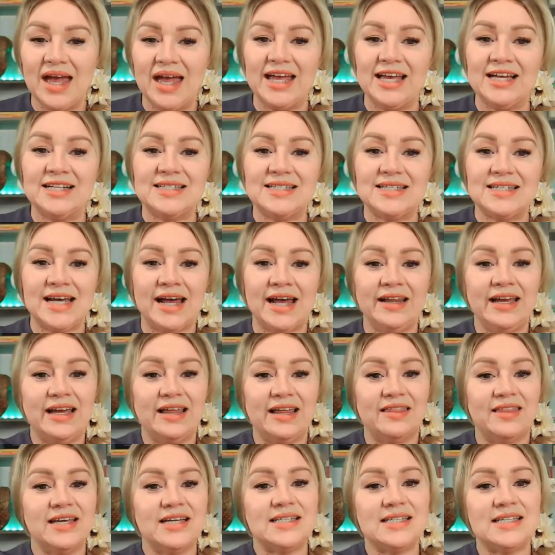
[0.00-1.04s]
it's
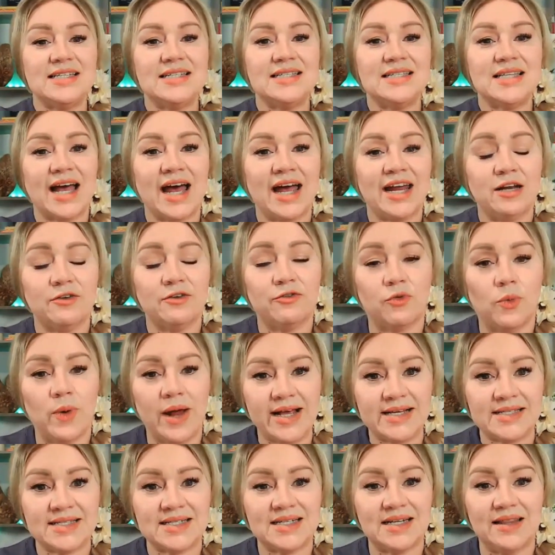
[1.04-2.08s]
telling this is the kind of
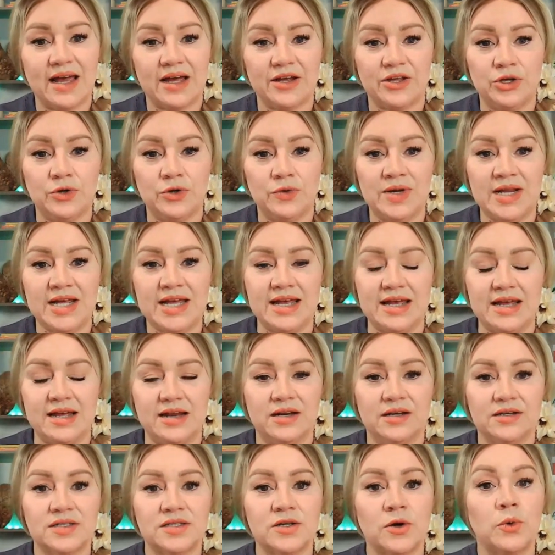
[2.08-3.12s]
rest that you
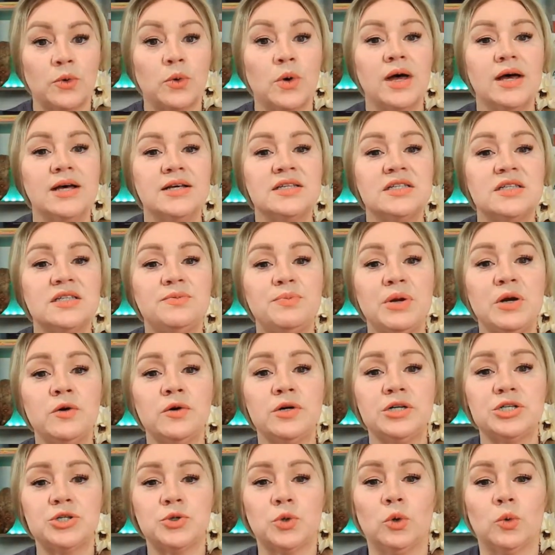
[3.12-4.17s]
need. So,
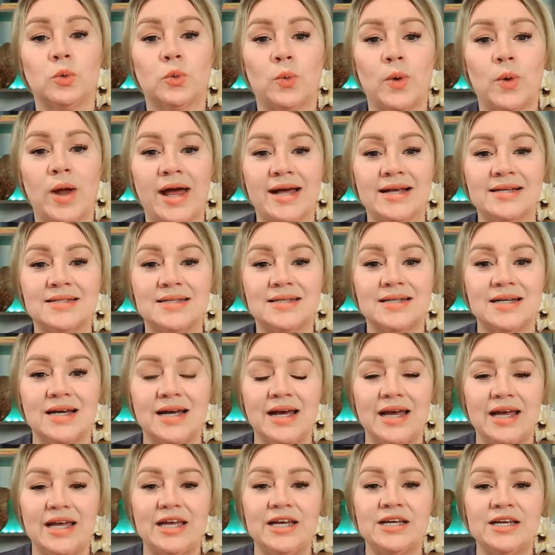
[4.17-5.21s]
spiritual rest
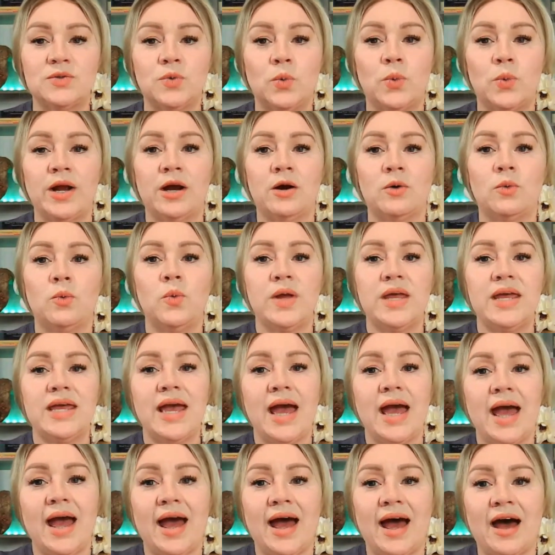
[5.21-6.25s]
is where we
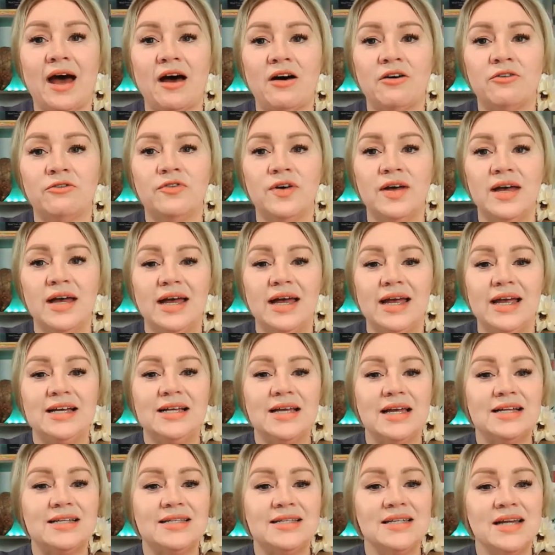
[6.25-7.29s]
have
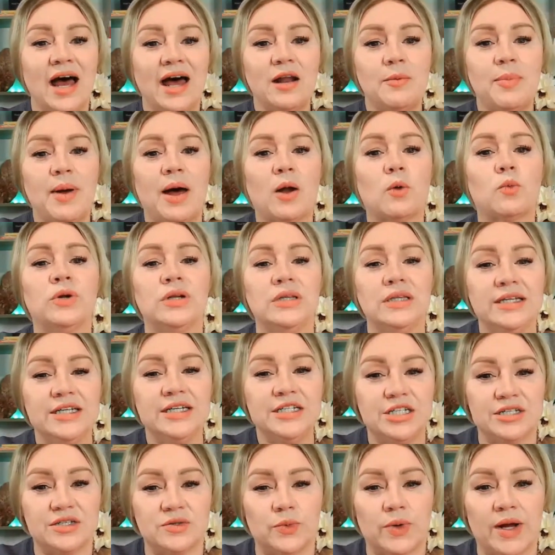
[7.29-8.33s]
it's not about
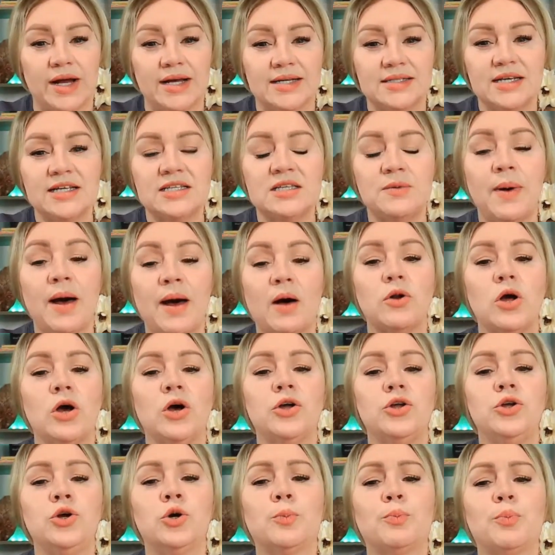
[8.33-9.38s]
religious rest, it's about
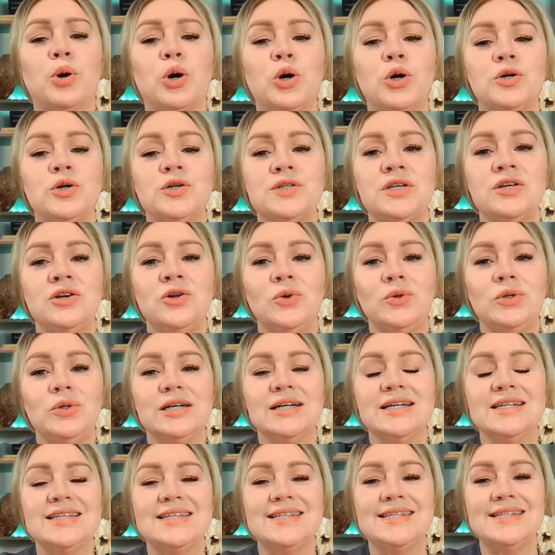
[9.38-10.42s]
your personal
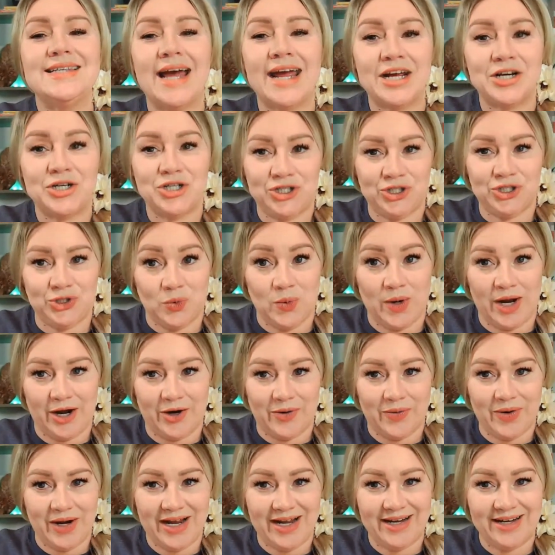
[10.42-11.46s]

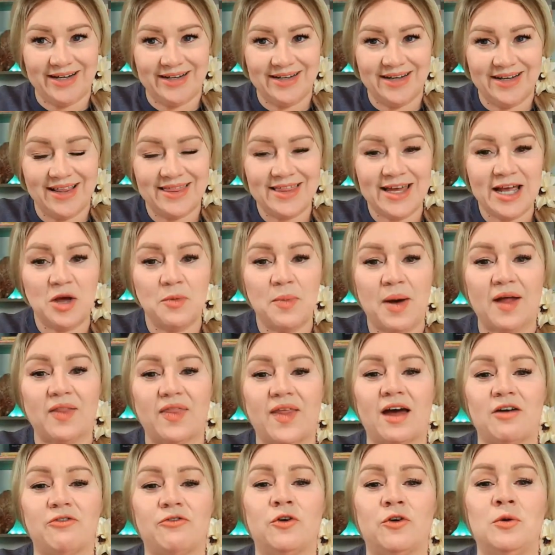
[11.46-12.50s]
sanctuary. Think about
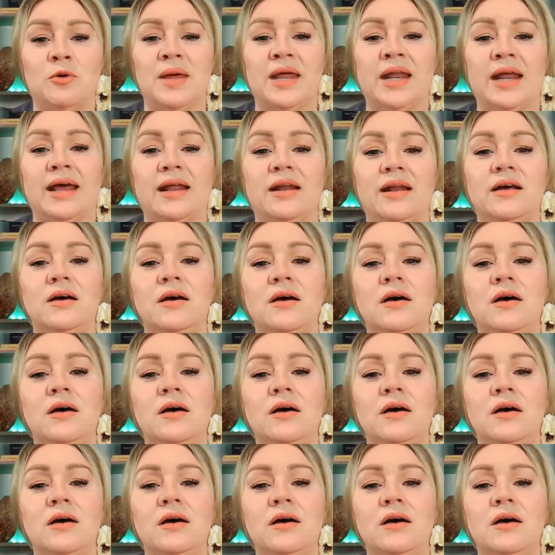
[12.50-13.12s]
that for a minute.